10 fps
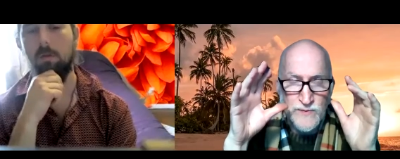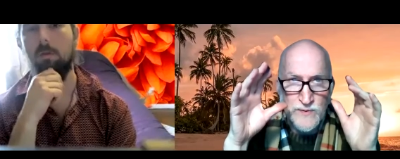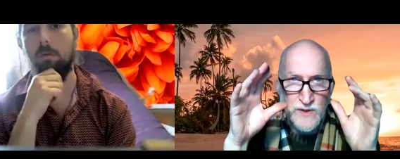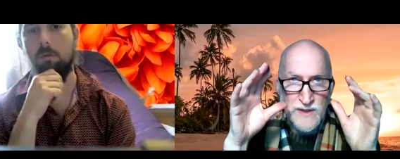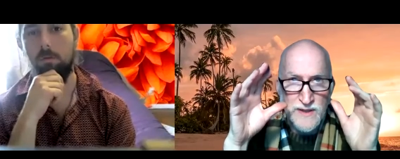Speaker 1: we
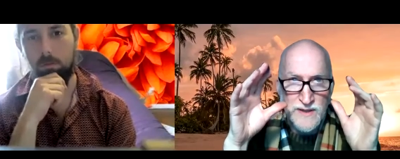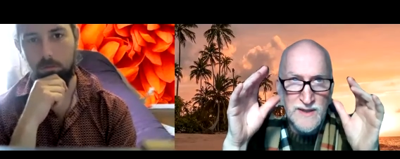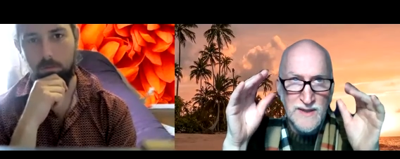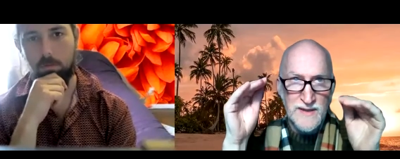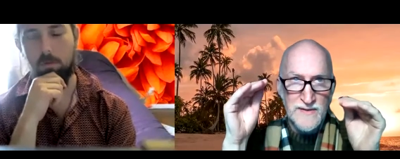want to
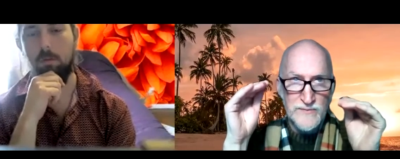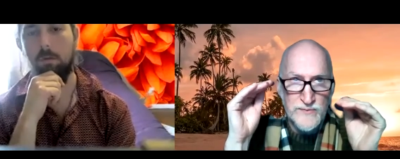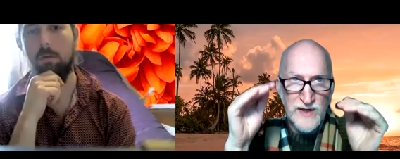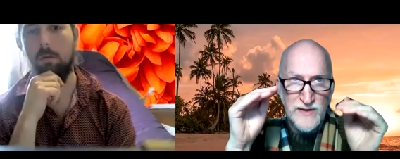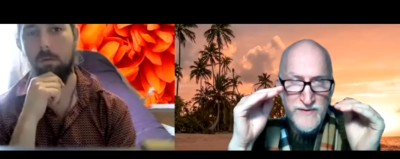
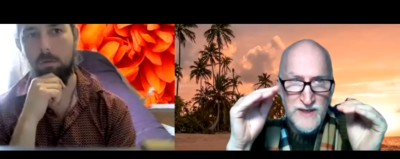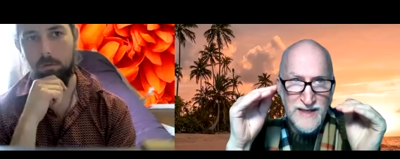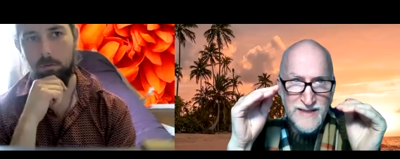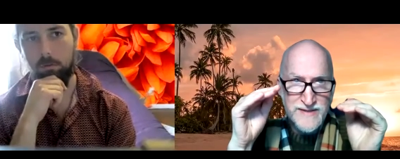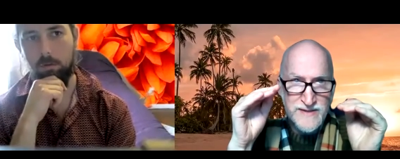part of the
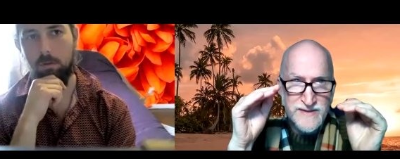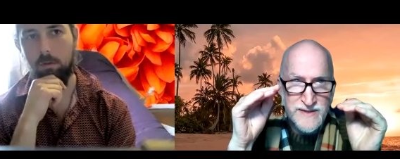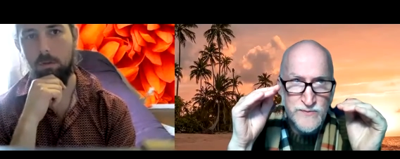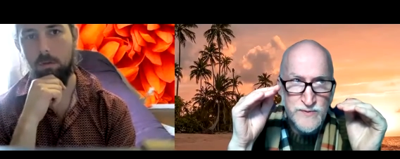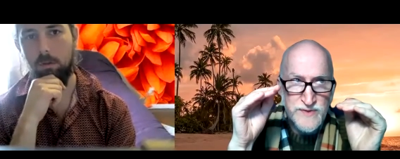
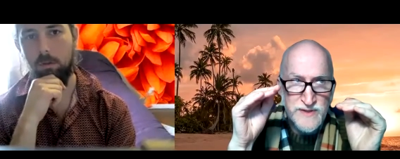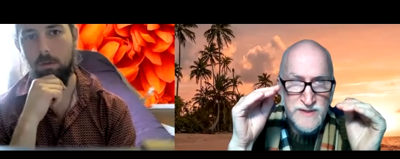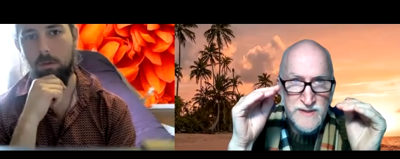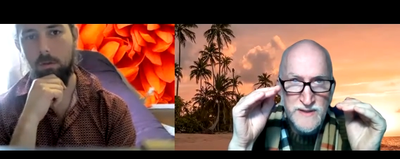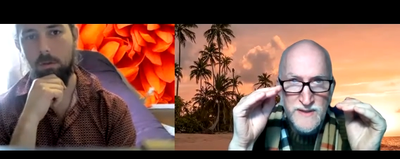licensing would
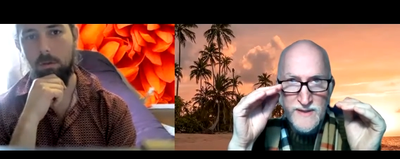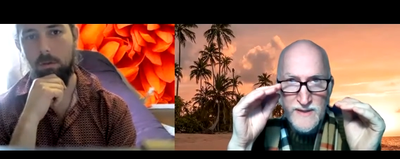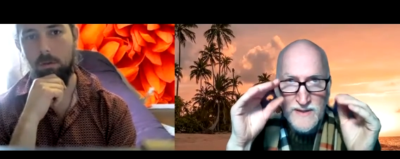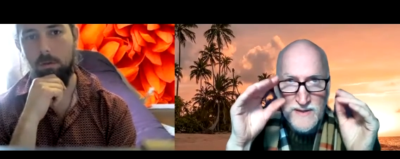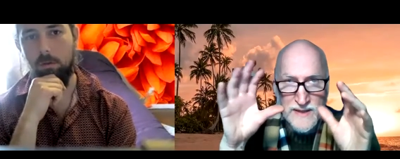be
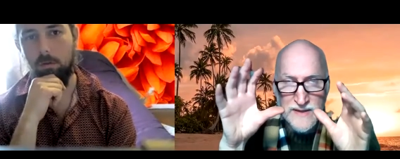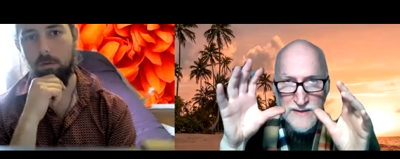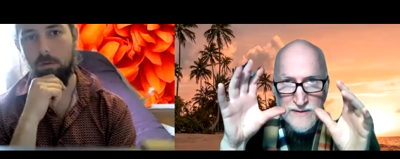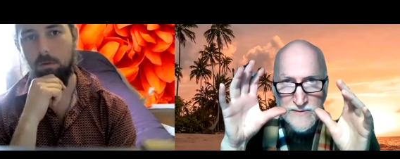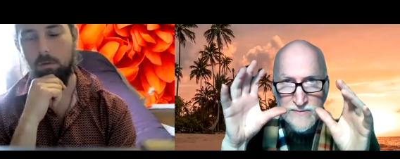they
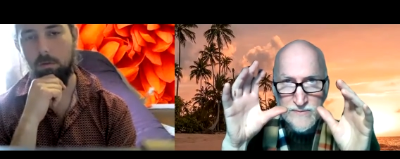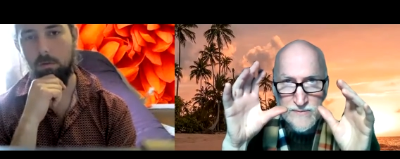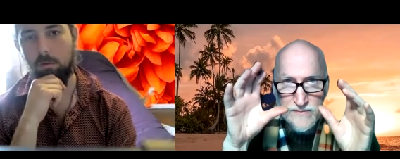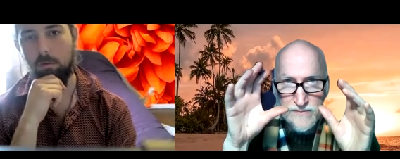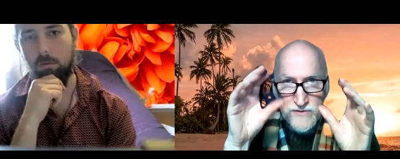could
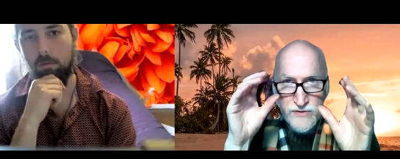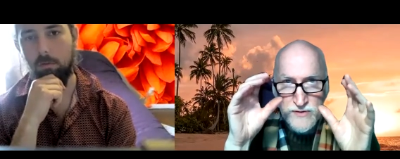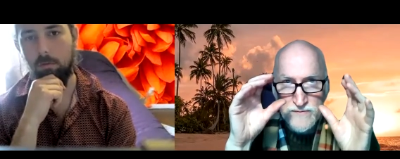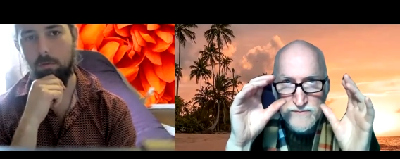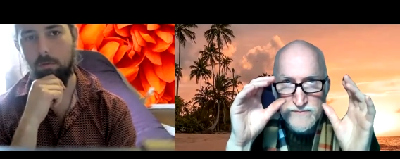
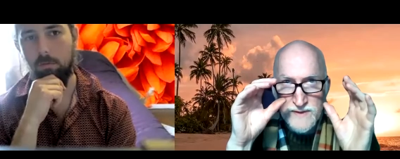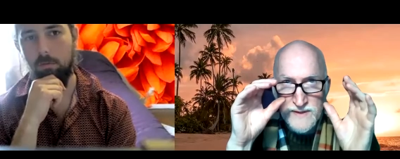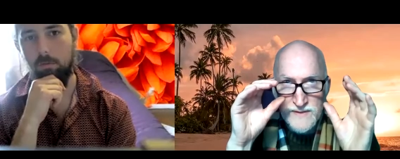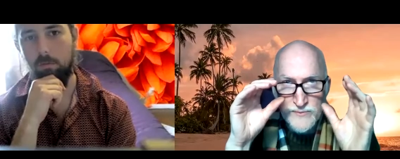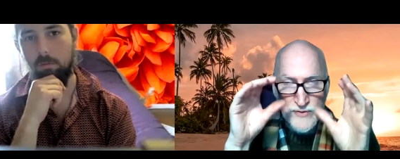sort of
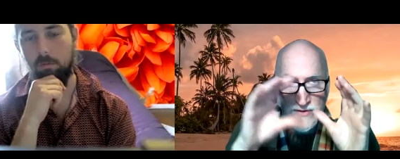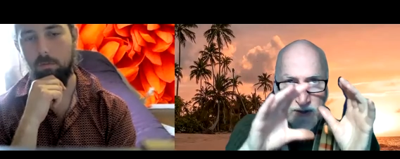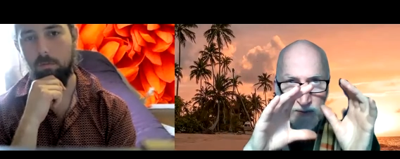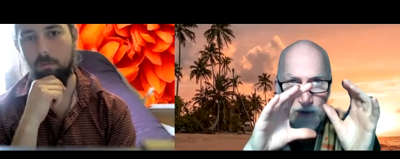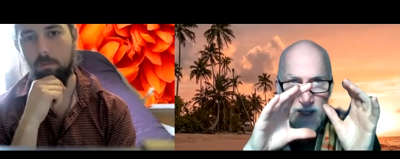uh, put
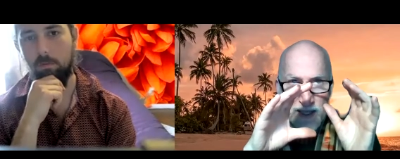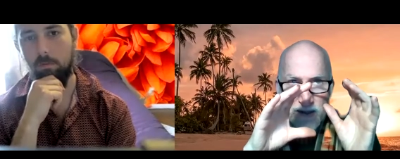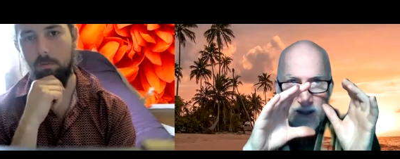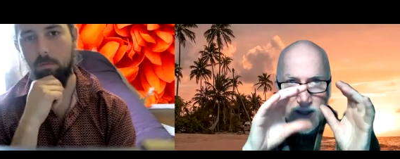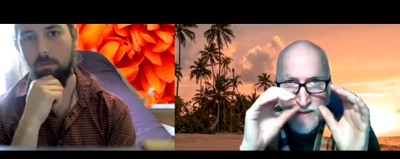their
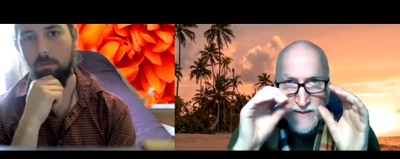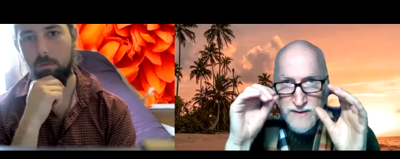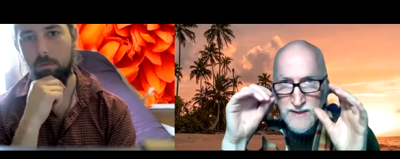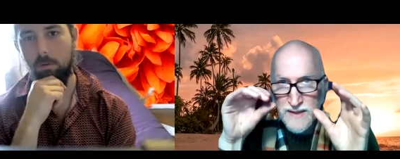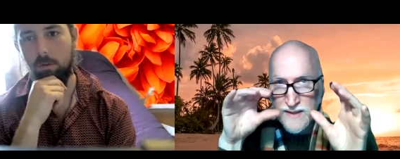brand on
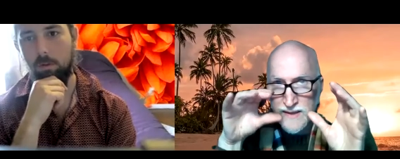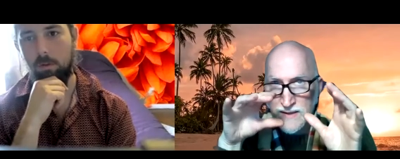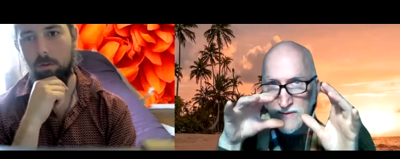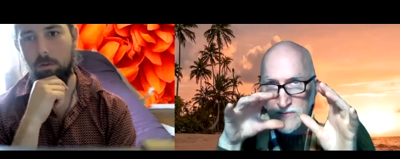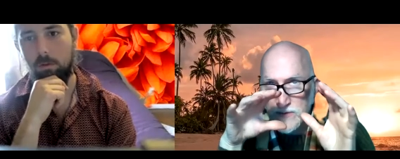it
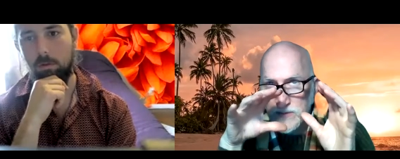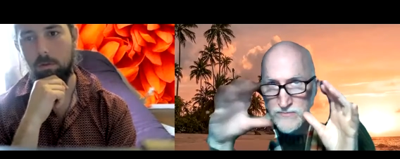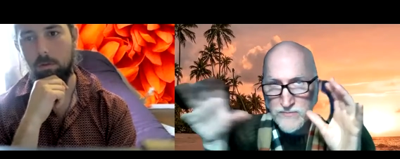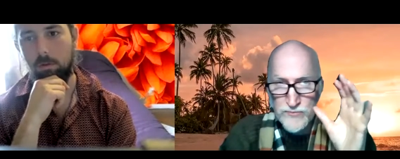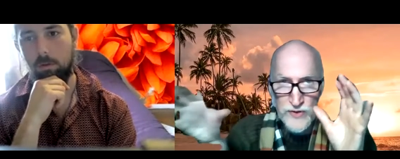and
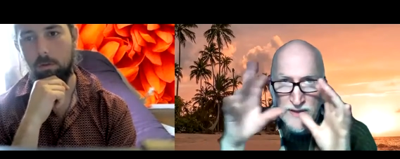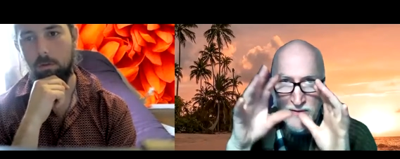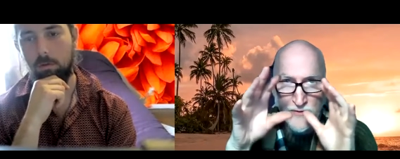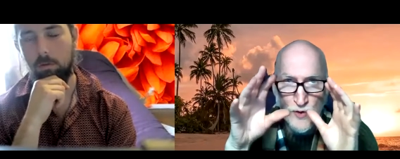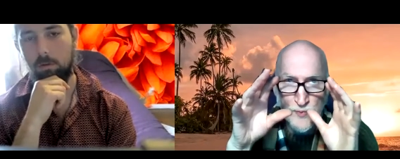bring
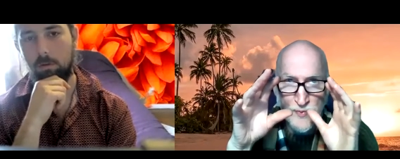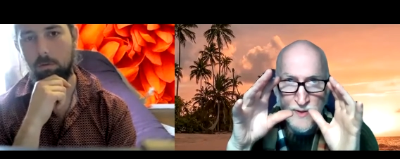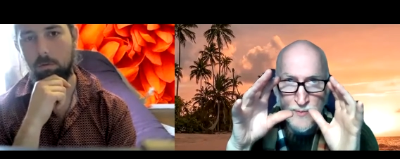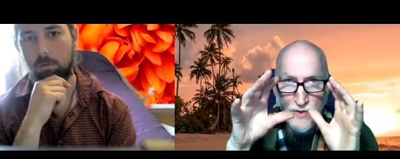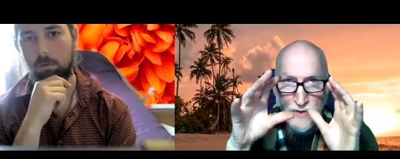in their own
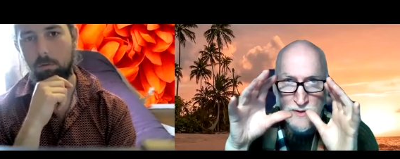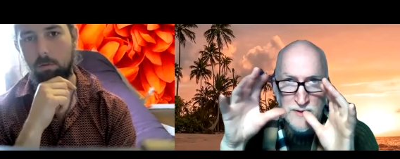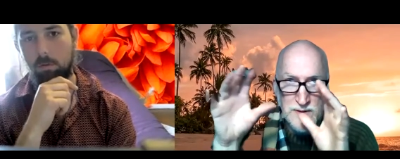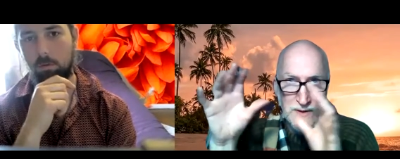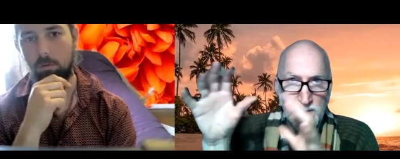people
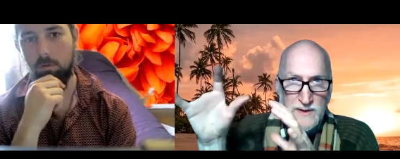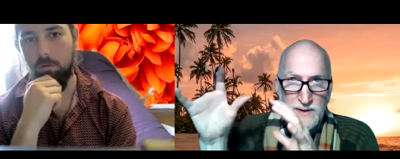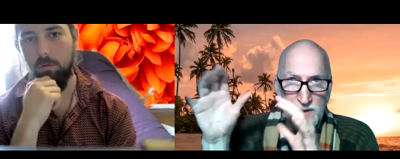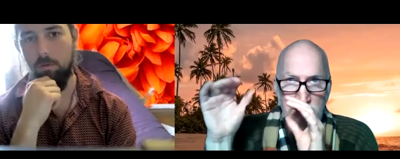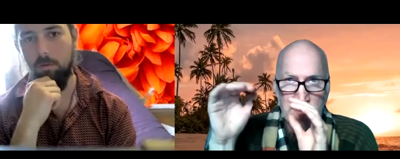
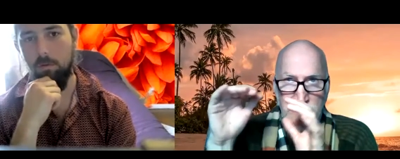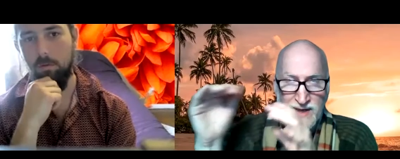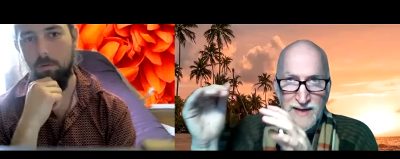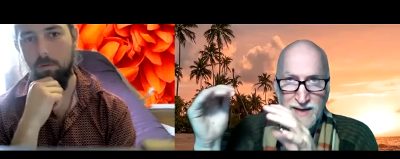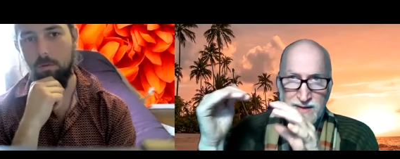and then
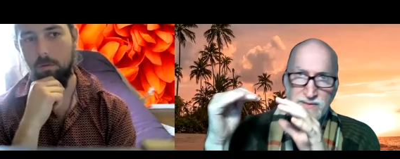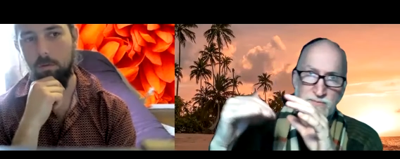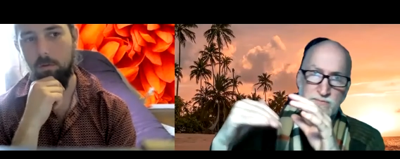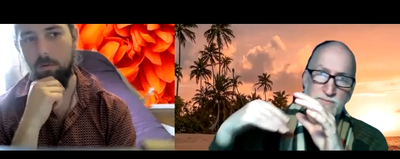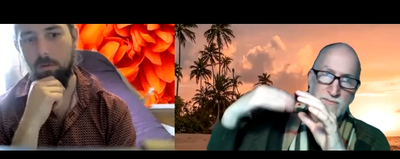that
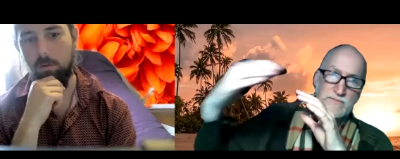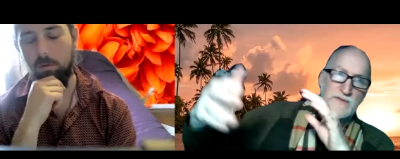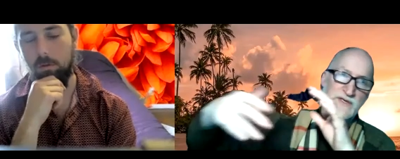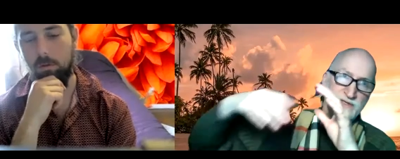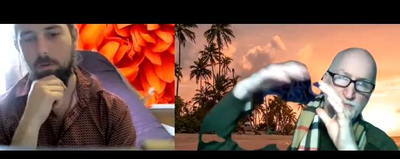and
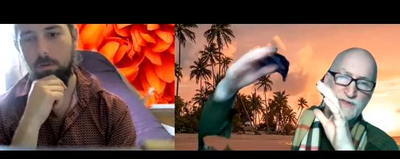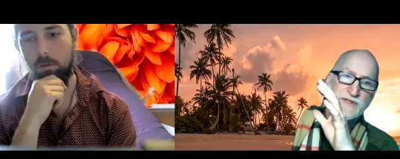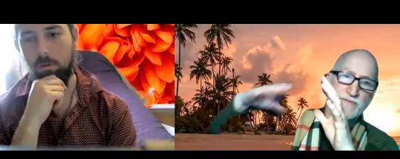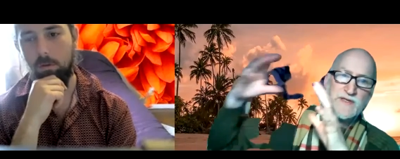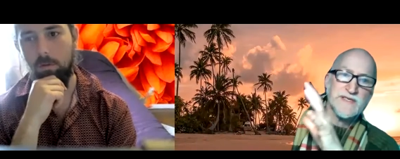it's
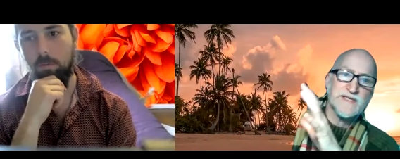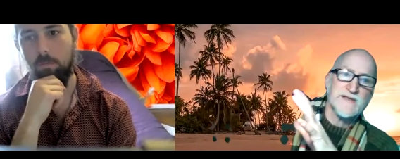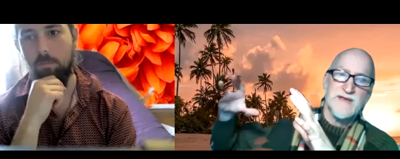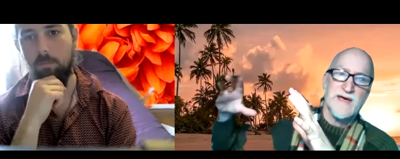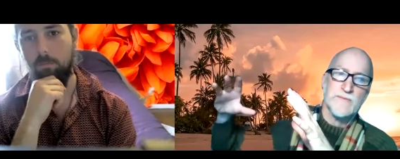specifically to
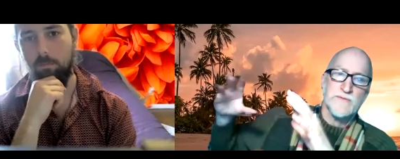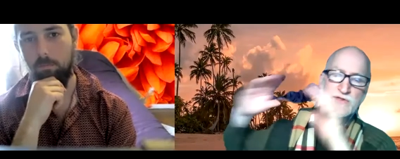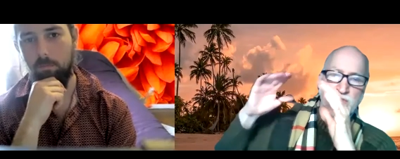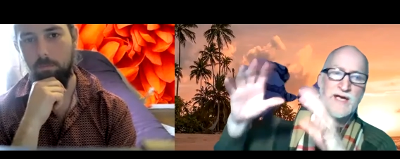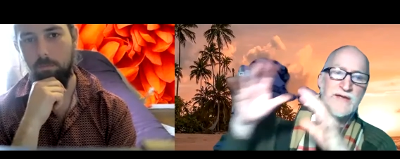them
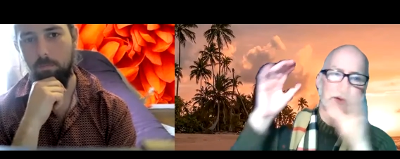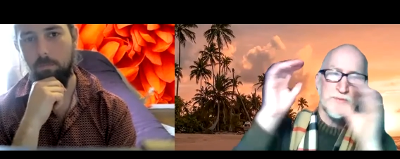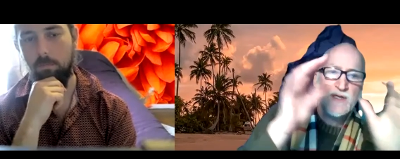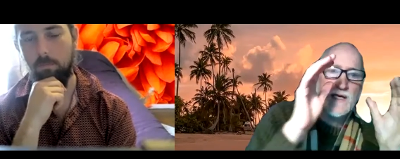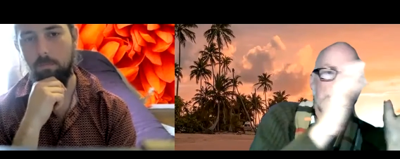there's and there'd
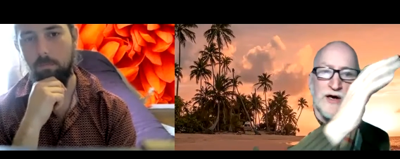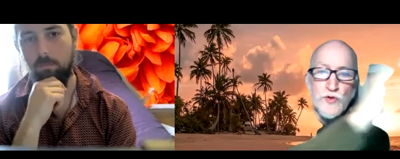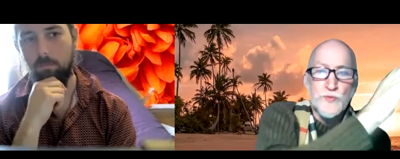be like other